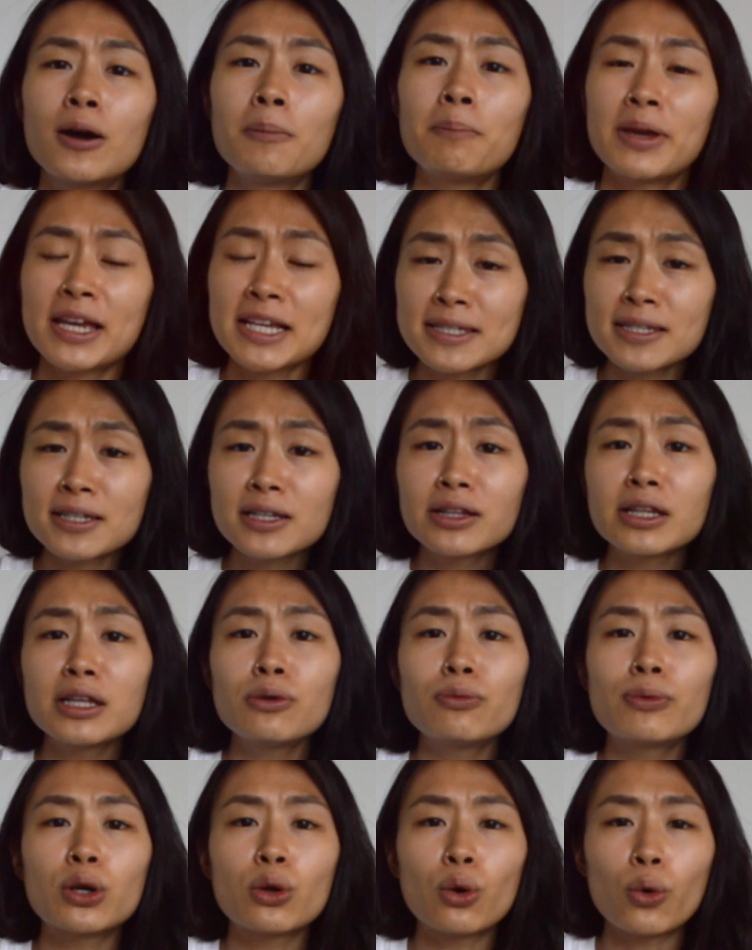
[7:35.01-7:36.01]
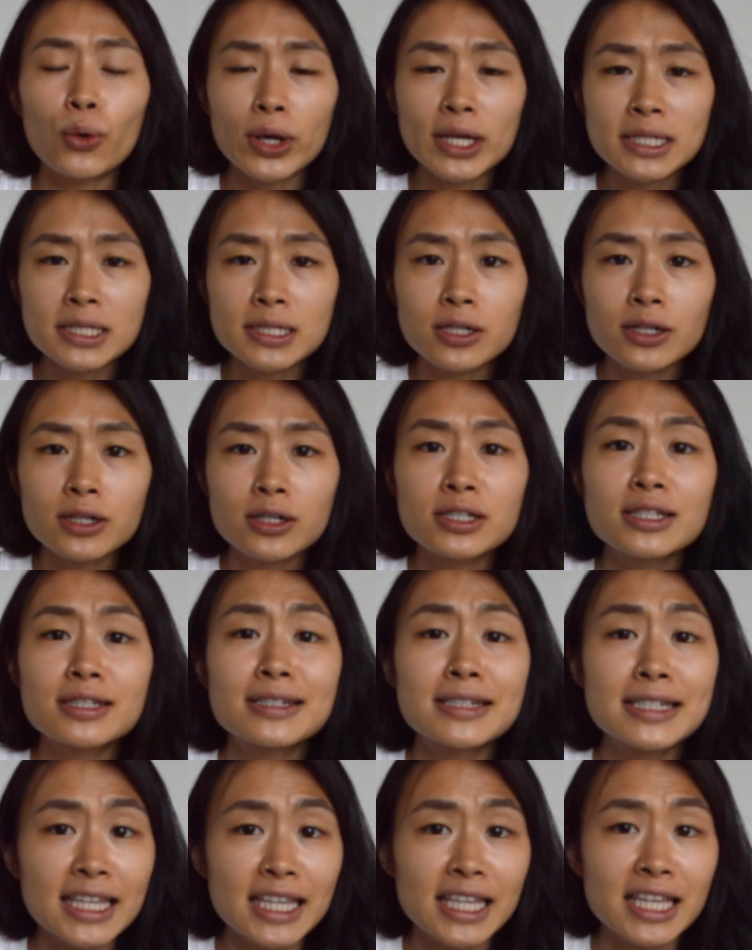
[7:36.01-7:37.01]
Basically, when oysters
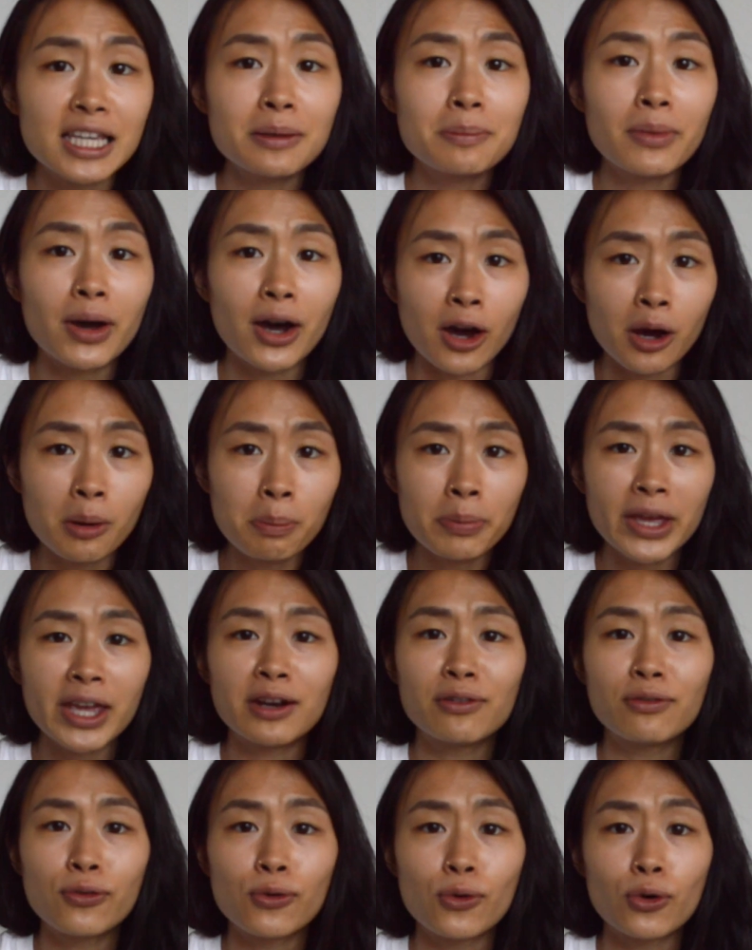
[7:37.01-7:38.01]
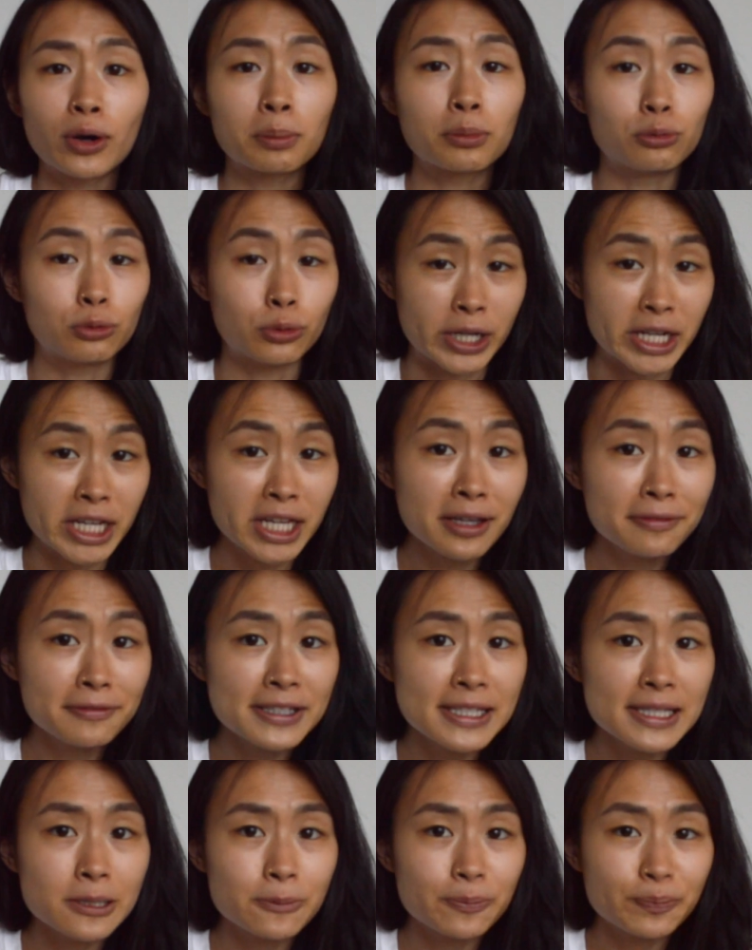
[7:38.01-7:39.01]
team up and form
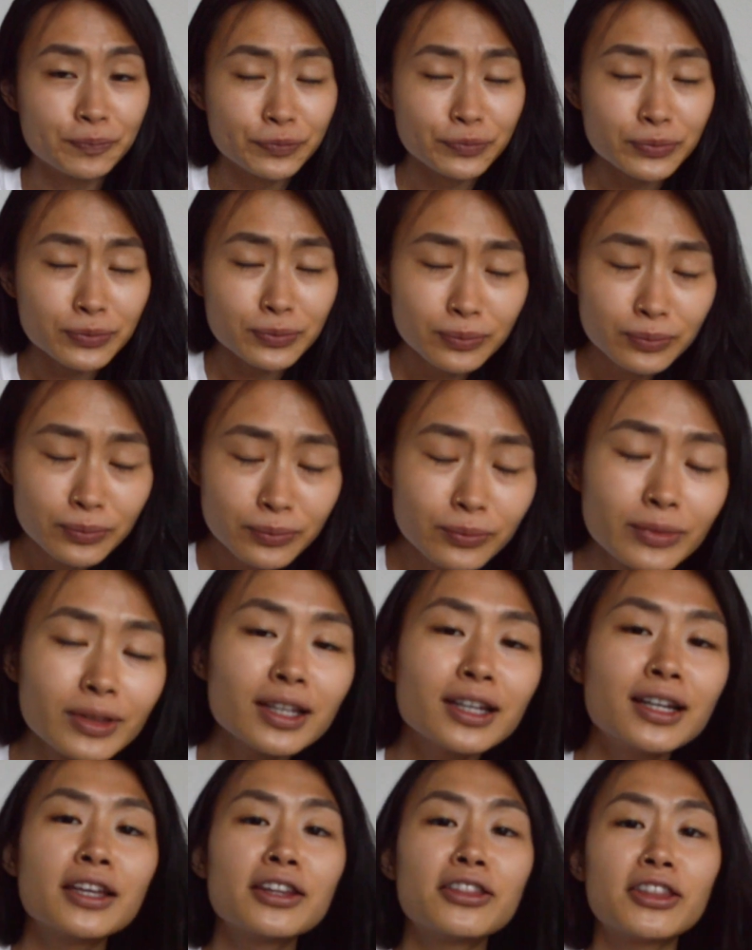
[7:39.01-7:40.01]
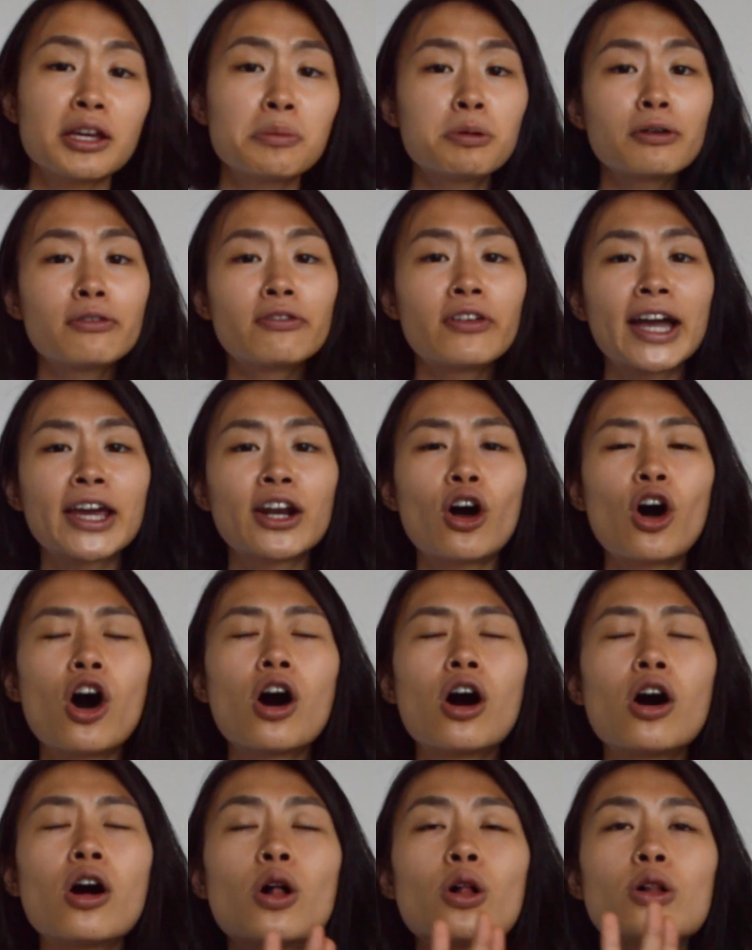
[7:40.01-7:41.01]
reefs, they provide
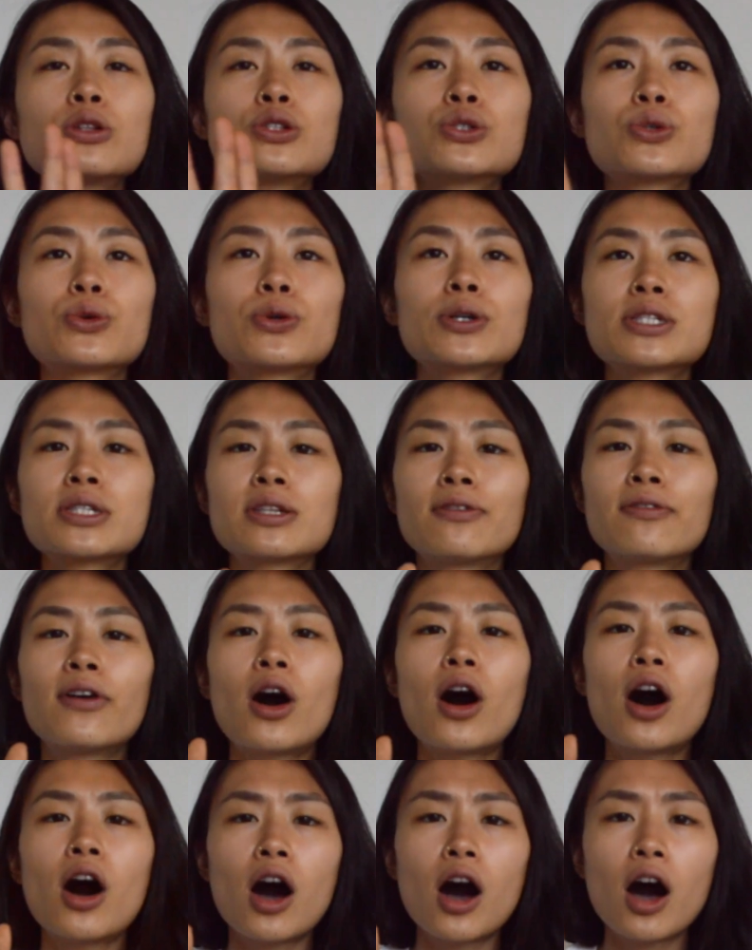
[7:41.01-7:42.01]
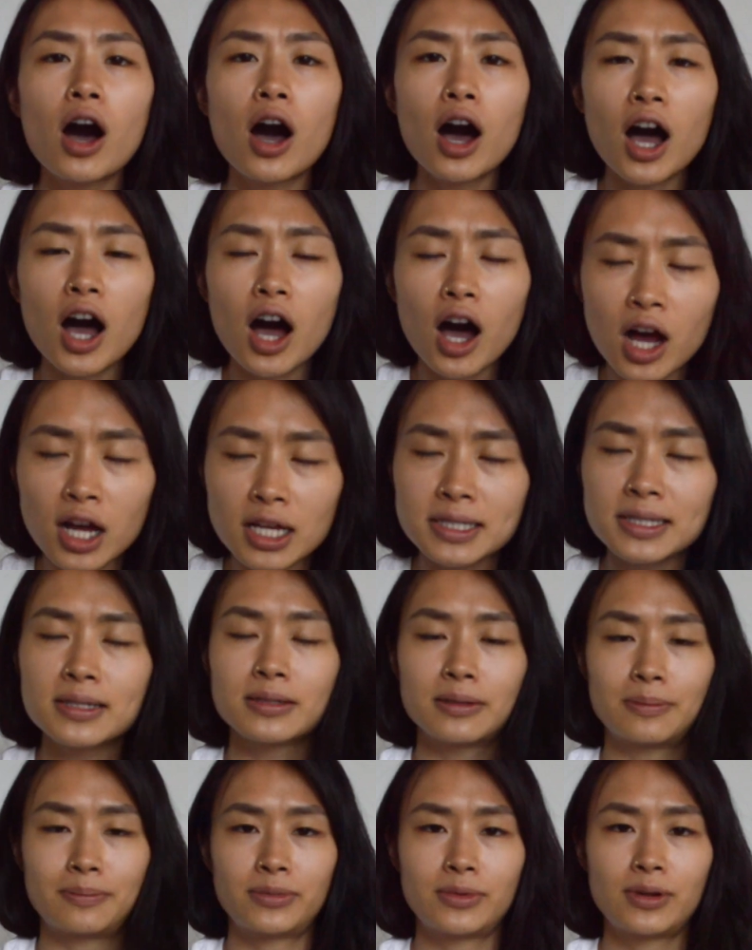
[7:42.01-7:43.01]
all sorts of
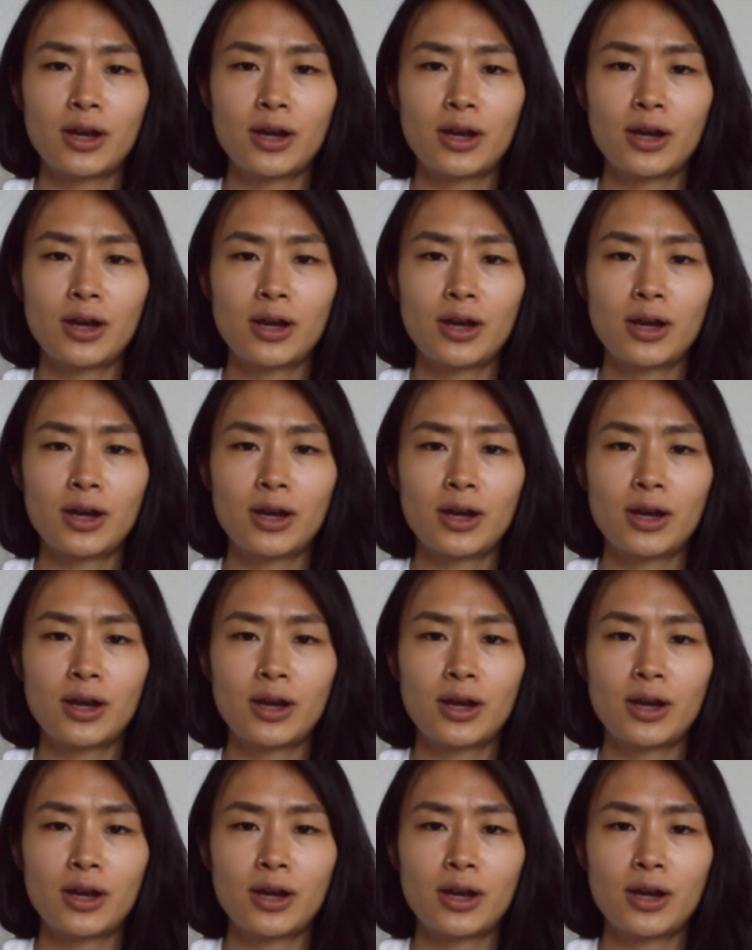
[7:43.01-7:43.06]
awesome